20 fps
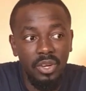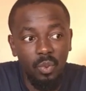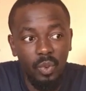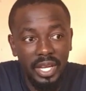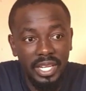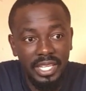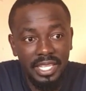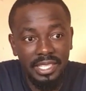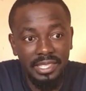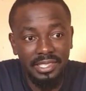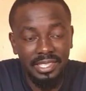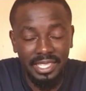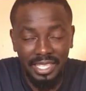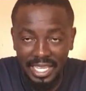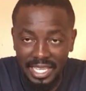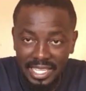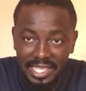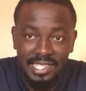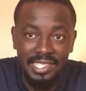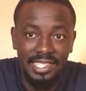when it's
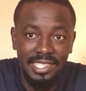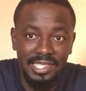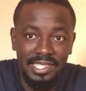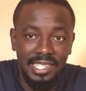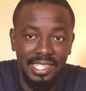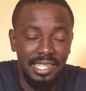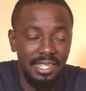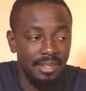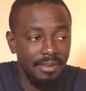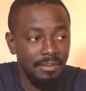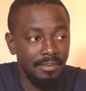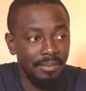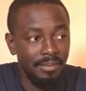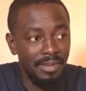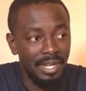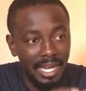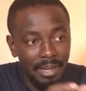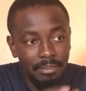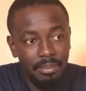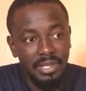rainy season,
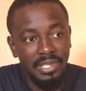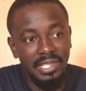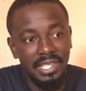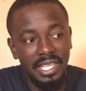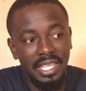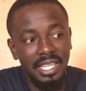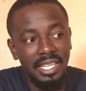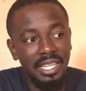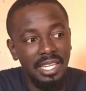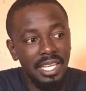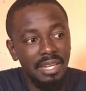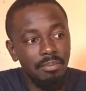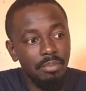lumpy skin